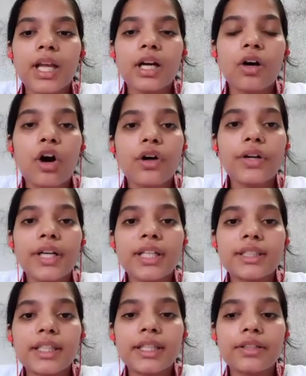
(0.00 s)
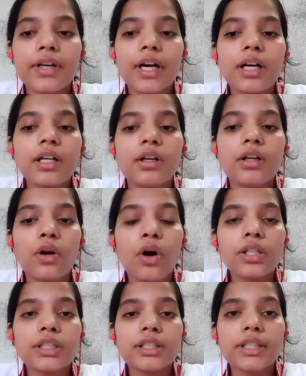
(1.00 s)
Congress Indra
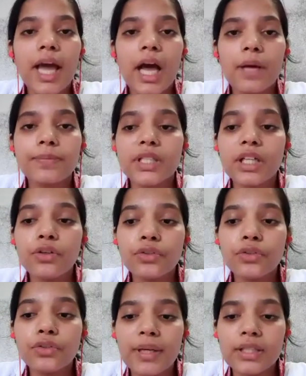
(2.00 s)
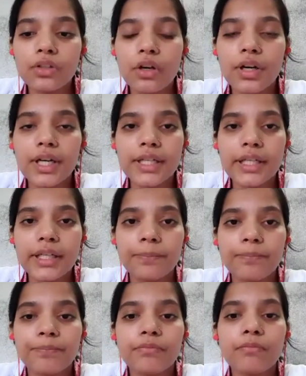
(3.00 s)
lost absolute majority
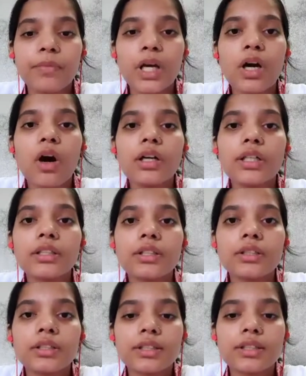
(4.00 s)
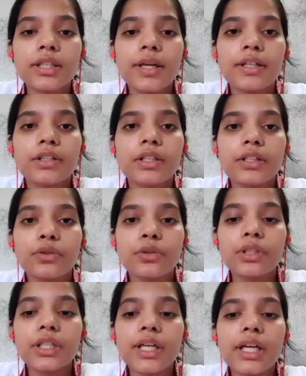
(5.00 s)
because the, the
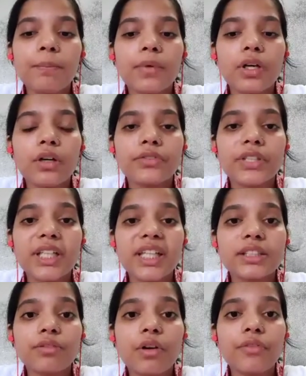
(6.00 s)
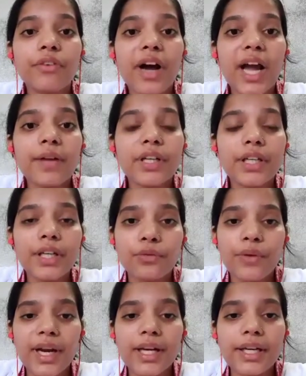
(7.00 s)
total number of seats were
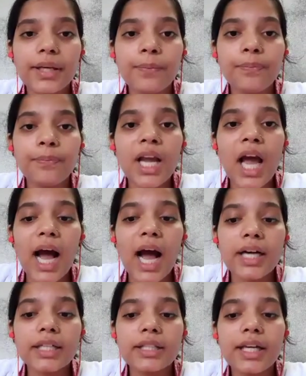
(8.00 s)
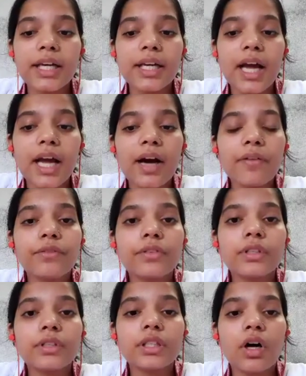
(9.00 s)
520 and they have
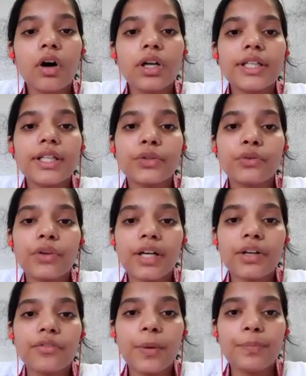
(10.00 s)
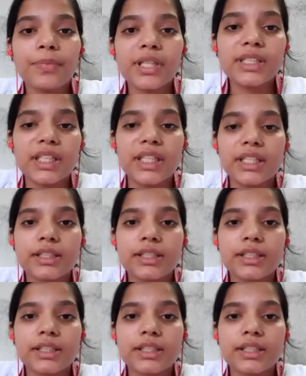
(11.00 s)
only 256.